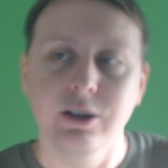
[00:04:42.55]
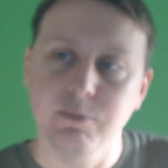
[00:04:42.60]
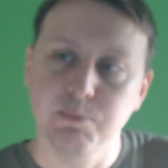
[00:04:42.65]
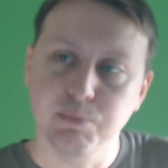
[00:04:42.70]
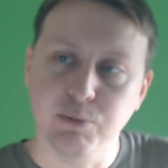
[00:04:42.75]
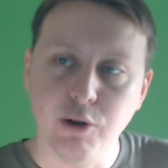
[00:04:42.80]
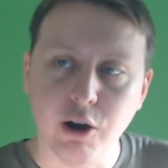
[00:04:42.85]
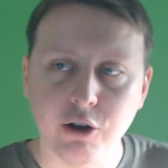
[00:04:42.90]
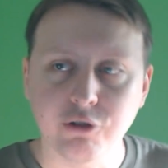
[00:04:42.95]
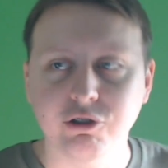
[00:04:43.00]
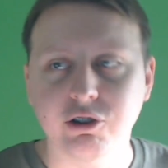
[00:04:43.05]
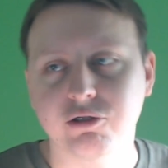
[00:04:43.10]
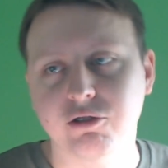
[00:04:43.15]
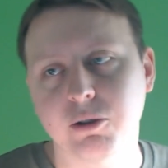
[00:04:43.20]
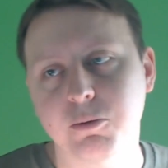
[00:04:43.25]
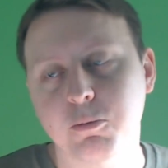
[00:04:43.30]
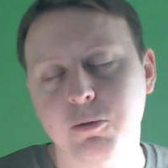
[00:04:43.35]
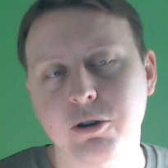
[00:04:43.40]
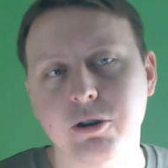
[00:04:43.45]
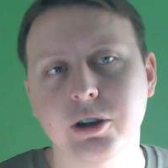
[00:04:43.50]
Projects
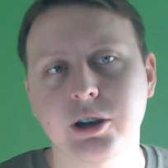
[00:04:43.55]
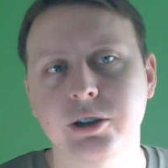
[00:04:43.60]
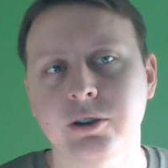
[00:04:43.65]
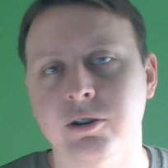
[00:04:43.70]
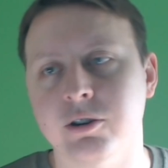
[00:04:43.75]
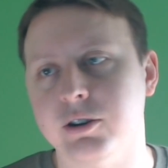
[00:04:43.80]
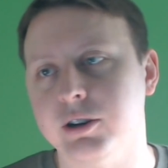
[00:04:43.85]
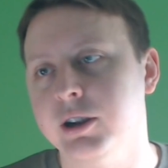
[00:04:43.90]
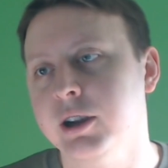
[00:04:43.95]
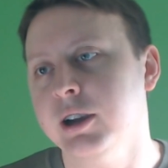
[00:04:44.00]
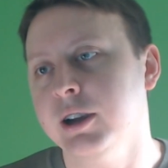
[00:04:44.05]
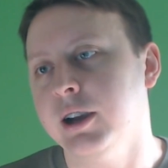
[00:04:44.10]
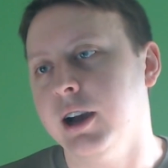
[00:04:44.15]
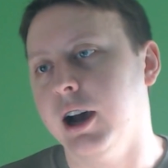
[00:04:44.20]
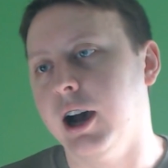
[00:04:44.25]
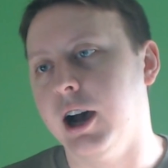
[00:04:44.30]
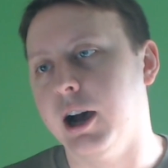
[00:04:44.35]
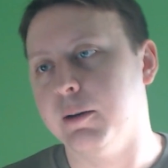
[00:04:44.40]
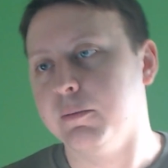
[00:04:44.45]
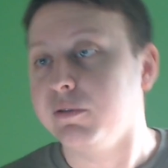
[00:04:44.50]
I'm working on,
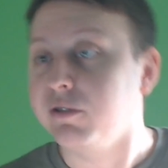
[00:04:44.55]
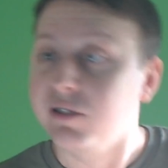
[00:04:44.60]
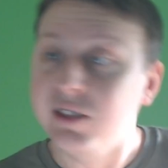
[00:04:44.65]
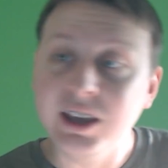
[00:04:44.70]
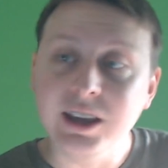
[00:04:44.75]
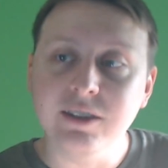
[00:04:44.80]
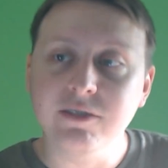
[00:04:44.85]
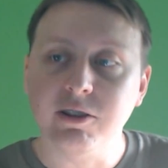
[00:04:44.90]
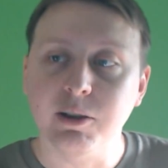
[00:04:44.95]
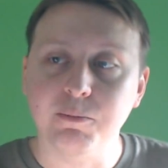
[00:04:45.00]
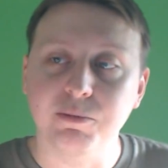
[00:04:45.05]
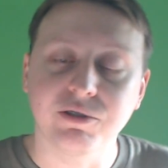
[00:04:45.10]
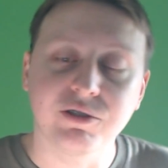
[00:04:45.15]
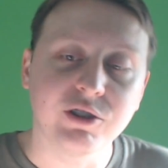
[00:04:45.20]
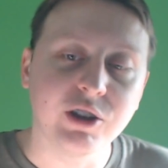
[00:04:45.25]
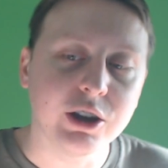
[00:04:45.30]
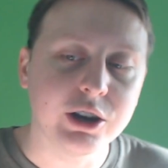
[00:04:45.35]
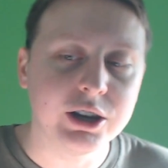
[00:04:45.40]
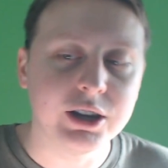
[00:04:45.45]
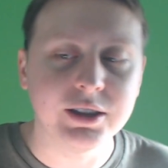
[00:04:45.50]
uh, things I'm
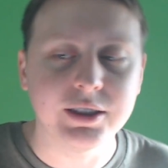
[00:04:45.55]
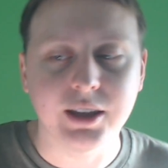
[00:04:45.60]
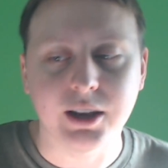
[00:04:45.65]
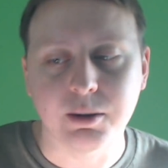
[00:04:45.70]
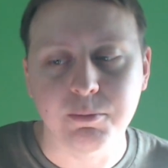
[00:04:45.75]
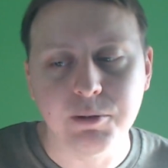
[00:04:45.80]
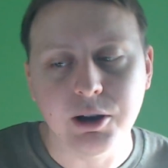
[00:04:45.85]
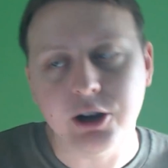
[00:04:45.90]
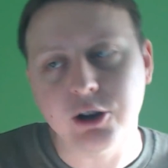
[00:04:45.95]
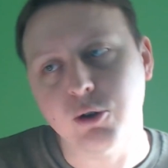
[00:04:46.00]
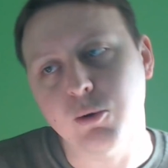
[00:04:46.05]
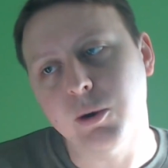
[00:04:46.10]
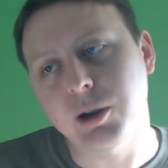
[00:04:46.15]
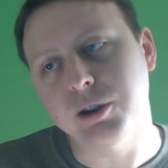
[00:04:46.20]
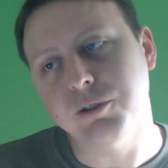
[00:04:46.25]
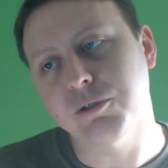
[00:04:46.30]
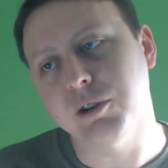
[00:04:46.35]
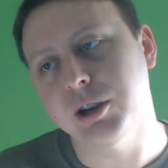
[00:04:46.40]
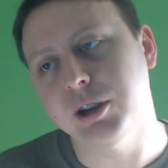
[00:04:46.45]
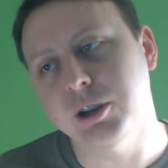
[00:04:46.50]
studying that I'm not
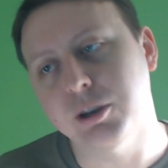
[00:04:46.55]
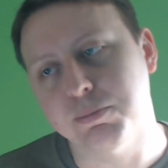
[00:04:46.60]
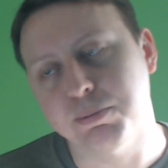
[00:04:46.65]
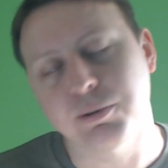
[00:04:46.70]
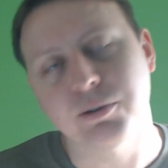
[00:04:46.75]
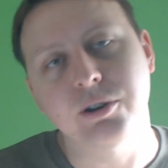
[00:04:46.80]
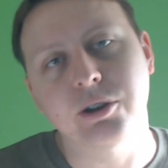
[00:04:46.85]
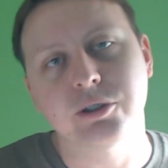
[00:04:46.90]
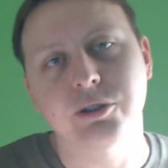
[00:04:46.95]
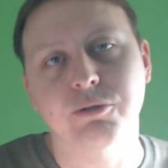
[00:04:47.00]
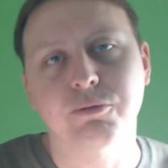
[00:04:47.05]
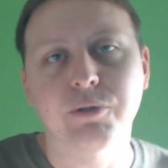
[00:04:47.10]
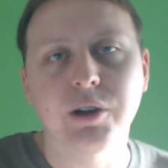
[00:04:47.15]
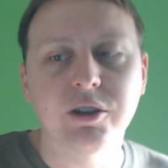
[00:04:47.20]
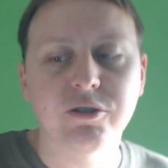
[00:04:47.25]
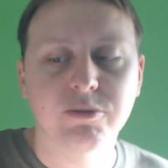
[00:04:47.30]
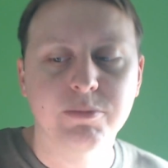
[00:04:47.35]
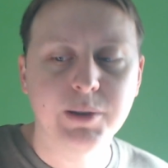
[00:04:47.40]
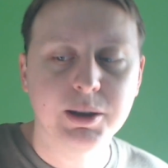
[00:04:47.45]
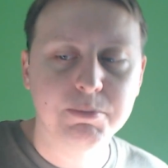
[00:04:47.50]
quite ready to put on the
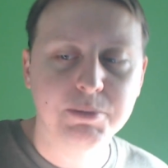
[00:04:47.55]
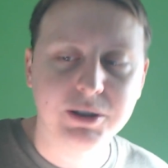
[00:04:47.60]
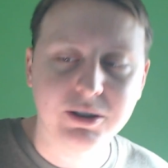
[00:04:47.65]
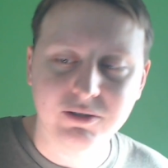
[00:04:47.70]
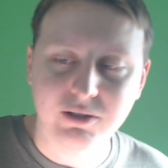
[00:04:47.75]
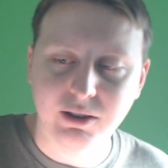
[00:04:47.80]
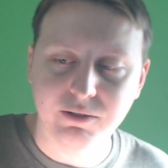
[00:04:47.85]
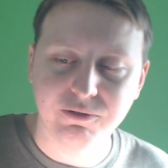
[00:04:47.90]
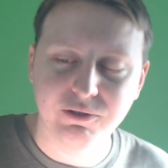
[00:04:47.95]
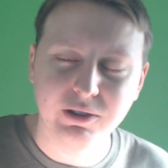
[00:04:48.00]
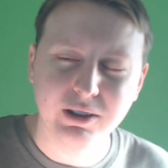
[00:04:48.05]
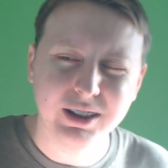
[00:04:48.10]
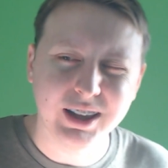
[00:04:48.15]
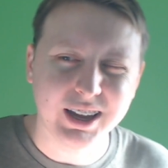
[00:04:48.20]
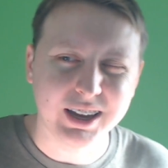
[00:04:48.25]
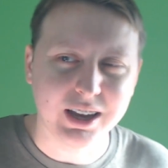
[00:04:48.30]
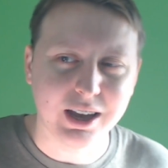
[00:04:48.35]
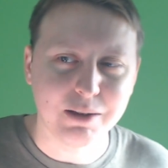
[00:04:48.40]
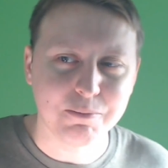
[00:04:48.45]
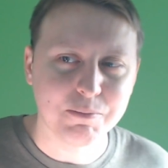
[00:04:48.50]
resume because I feel
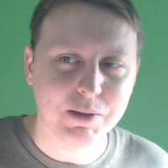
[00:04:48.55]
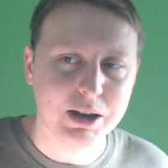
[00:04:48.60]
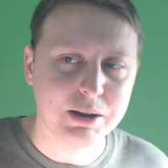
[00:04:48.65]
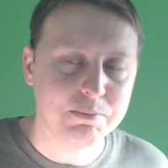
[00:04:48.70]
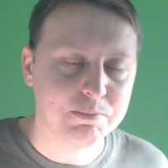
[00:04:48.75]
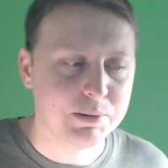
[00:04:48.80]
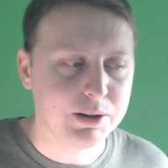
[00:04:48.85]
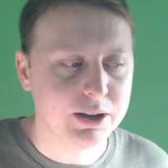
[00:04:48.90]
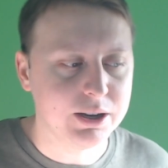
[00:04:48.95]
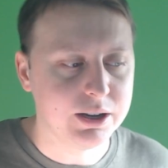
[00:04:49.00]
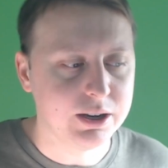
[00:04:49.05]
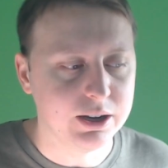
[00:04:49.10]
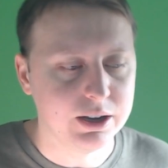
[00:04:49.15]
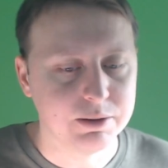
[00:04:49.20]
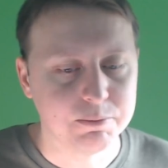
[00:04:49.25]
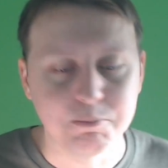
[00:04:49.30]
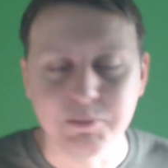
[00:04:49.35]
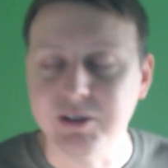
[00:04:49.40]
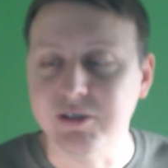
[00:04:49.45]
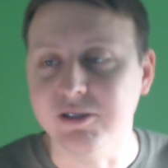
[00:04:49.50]
like I might be
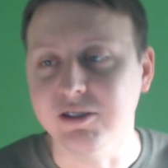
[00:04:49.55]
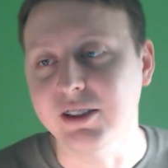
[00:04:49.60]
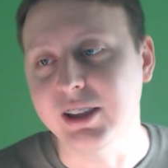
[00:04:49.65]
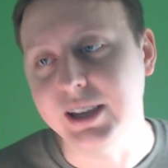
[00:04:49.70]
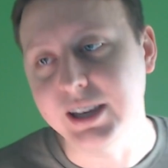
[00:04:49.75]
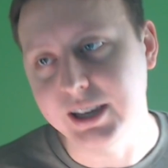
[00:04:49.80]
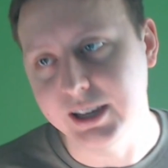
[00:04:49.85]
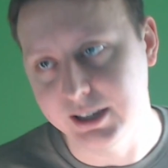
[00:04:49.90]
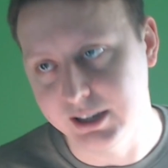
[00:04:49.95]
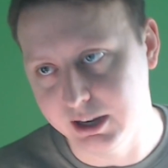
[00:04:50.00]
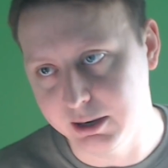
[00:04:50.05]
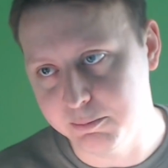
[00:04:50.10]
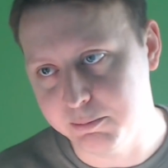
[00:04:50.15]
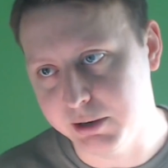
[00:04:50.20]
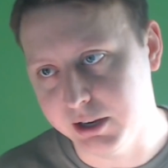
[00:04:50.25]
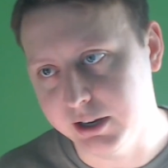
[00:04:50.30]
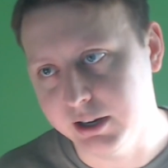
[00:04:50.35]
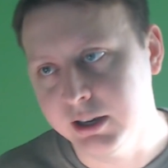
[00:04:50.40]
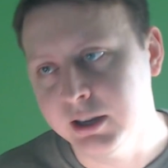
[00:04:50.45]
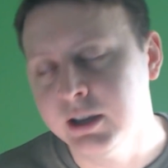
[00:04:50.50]
misleading a
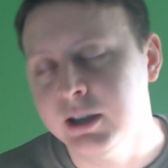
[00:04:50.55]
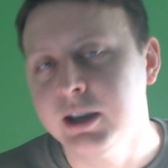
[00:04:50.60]
bit.